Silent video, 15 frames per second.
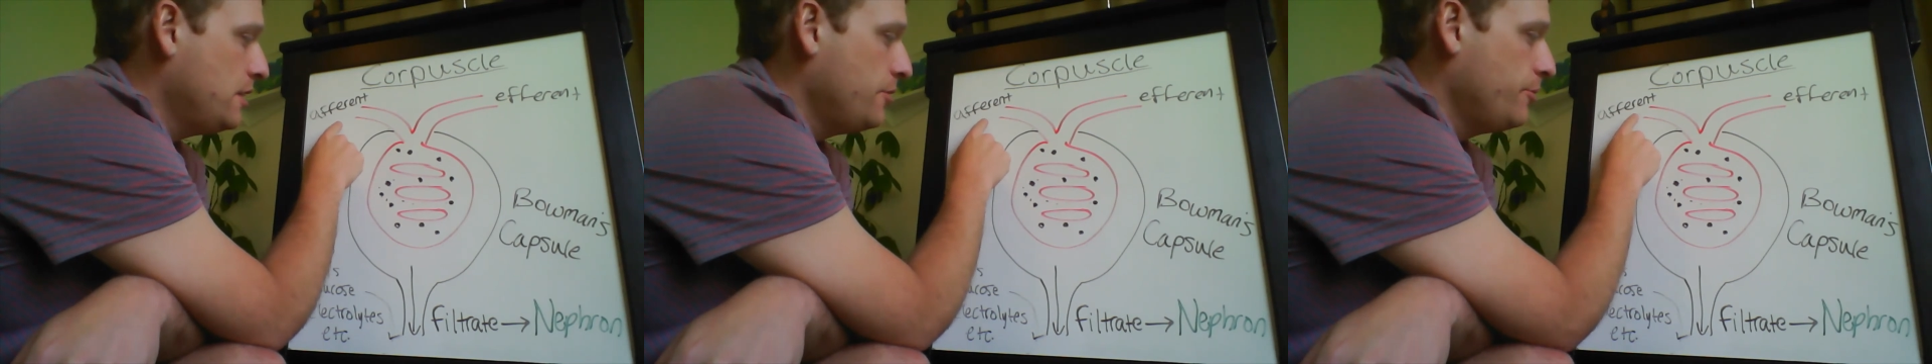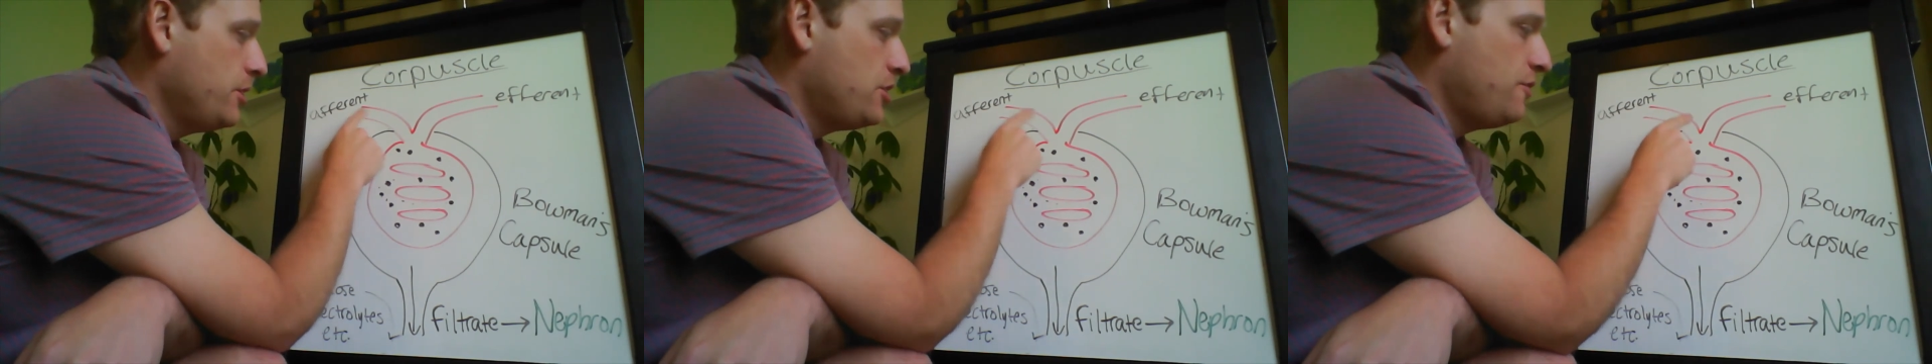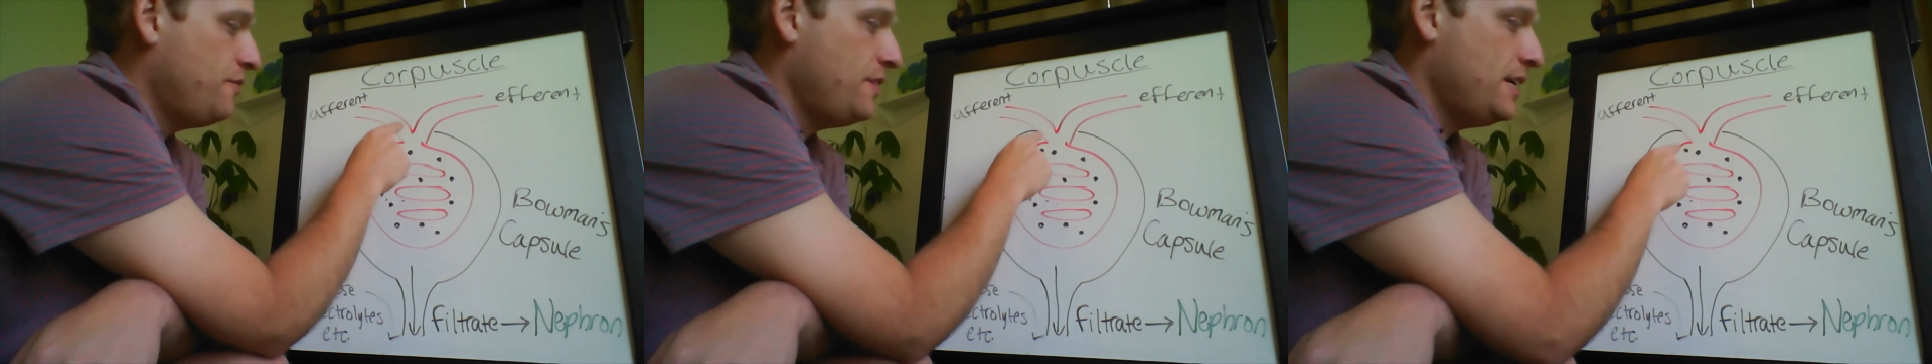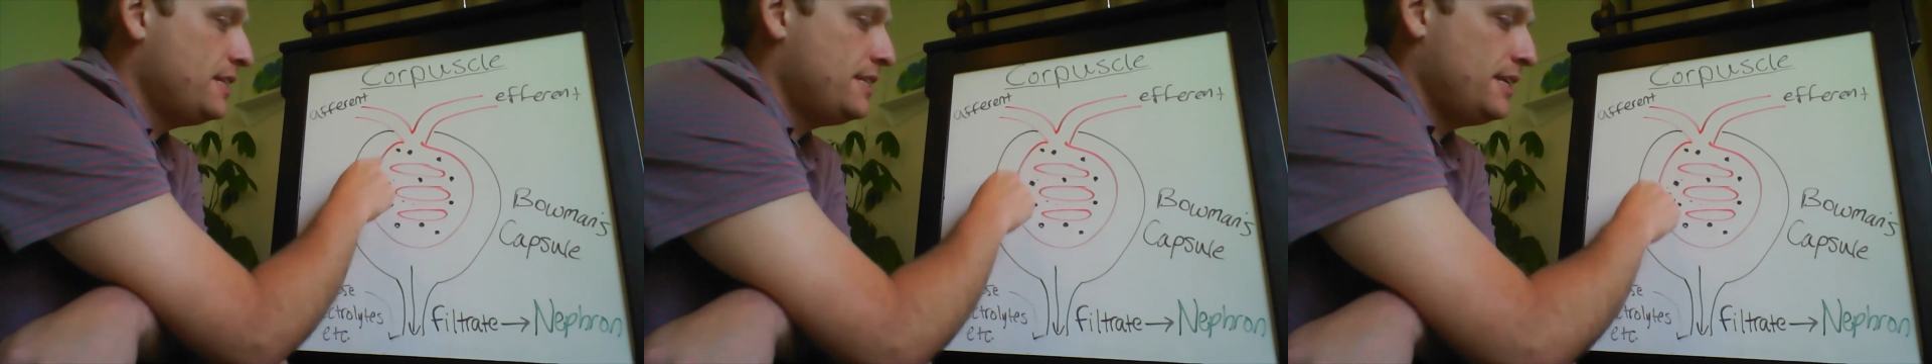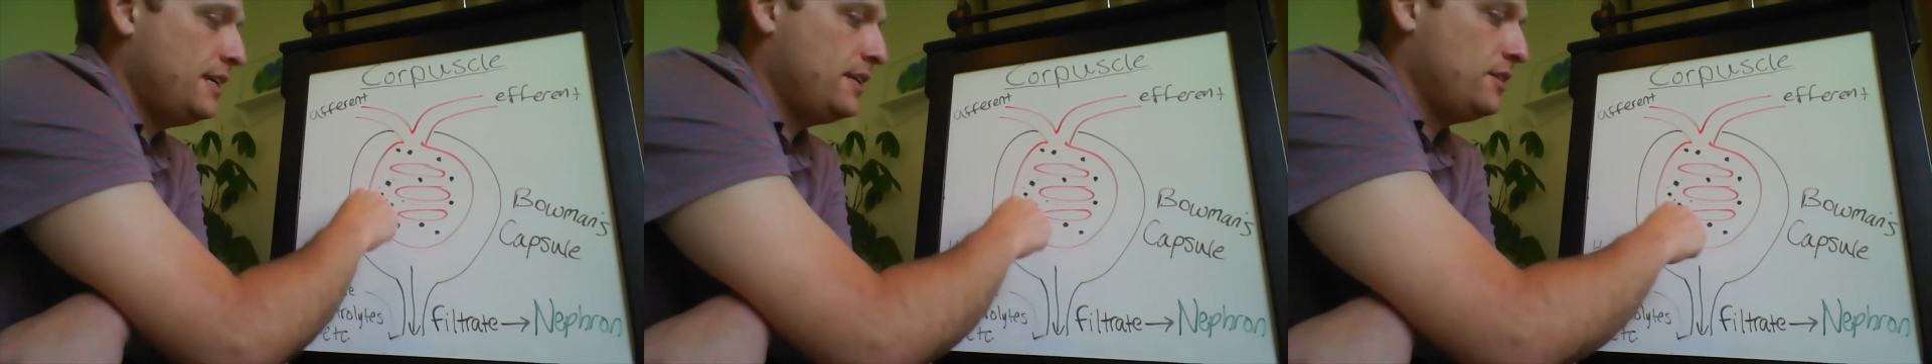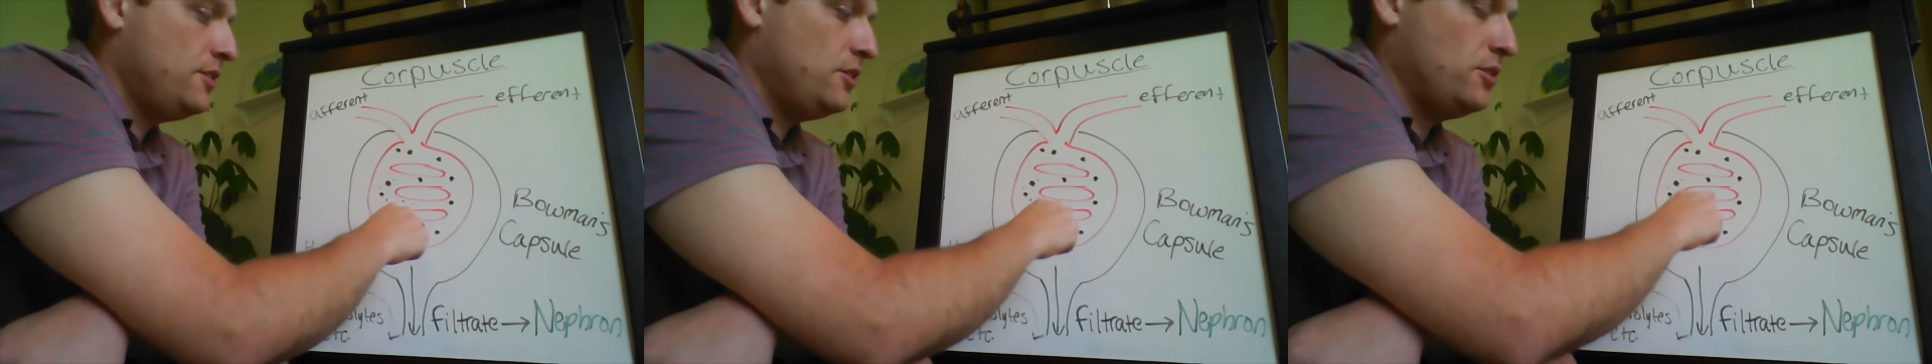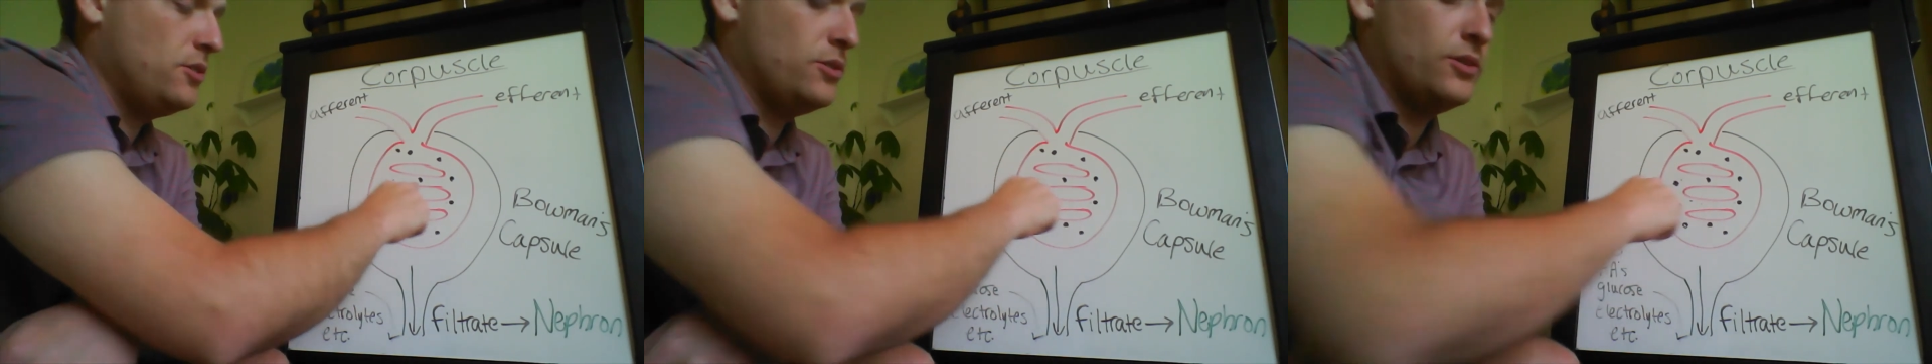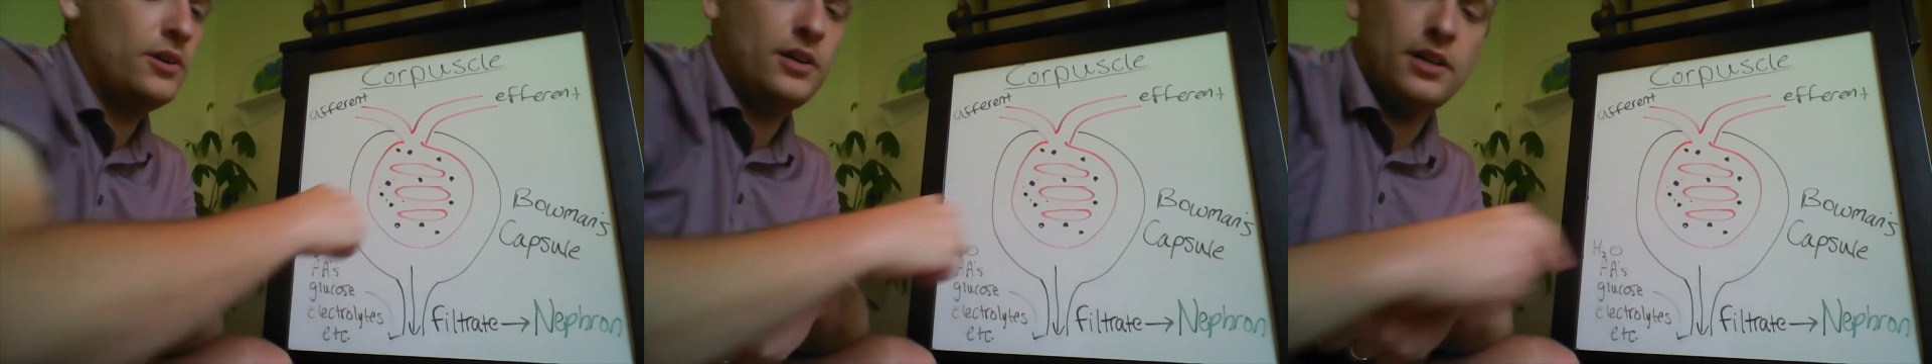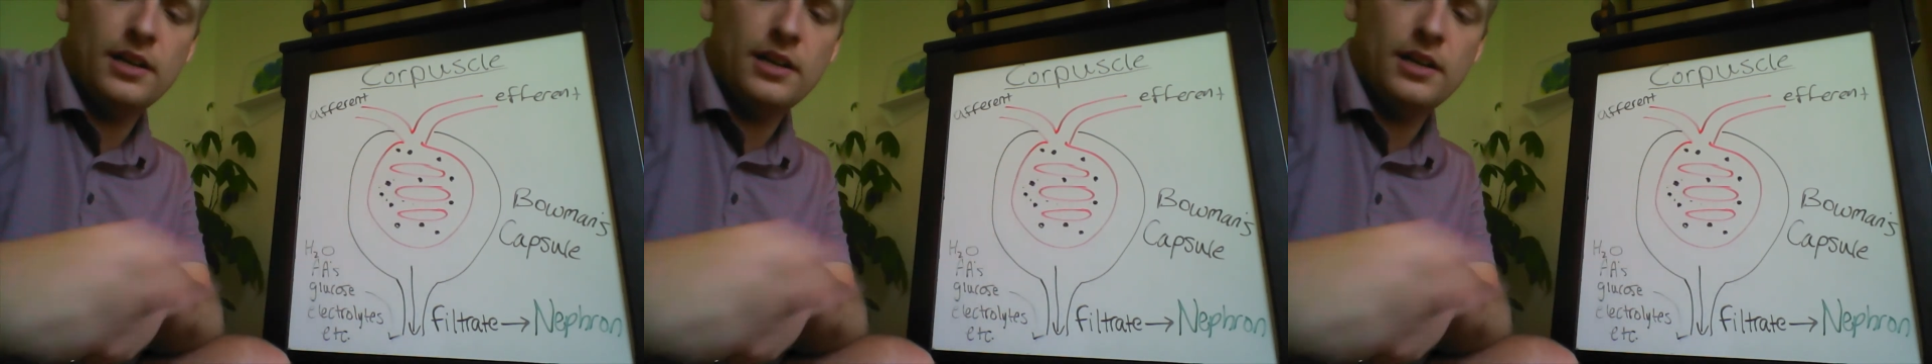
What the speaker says: which feeds into